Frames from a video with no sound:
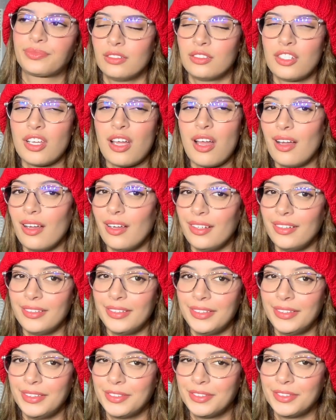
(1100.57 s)
John
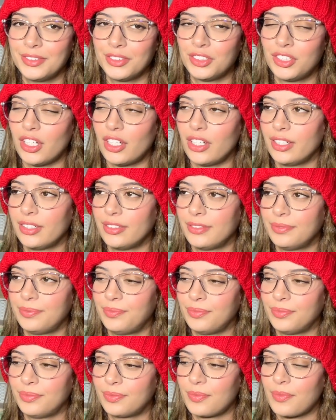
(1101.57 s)

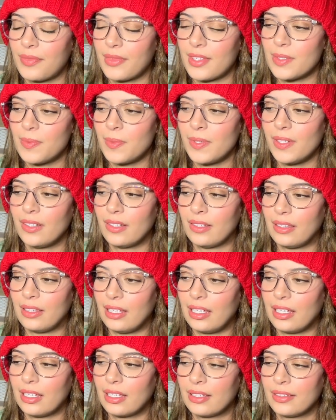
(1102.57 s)
is being a
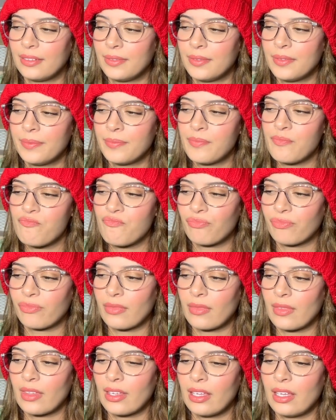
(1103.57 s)
dick.
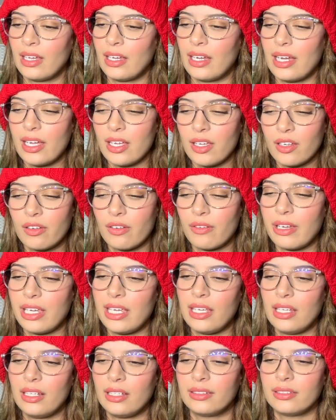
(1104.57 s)
I
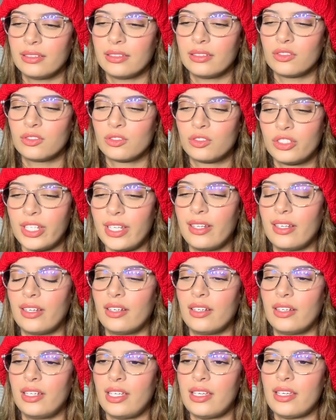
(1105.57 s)
agree,
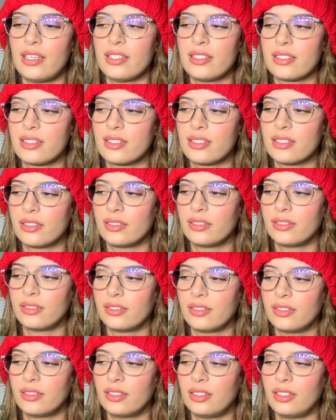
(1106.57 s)
Jenna is
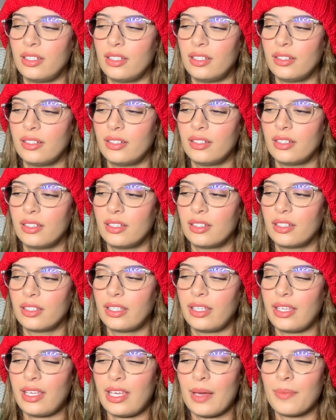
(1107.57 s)

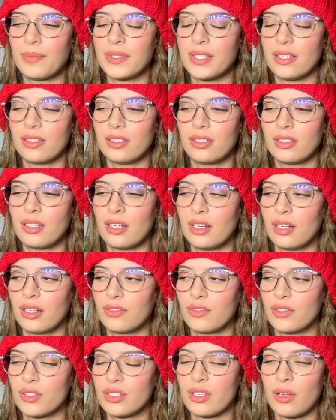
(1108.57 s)
kept in the
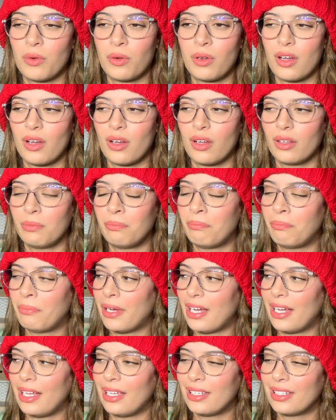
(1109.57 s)
dark for so long,
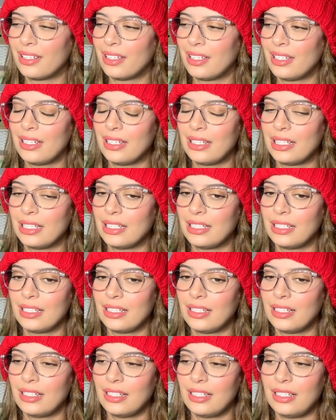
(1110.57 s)
but
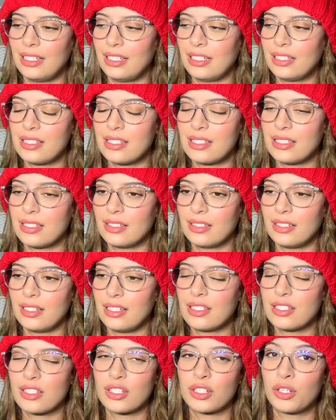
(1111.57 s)
it's
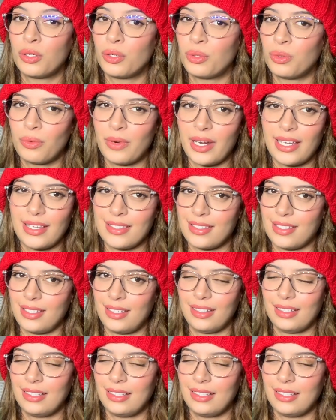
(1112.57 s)
crazy.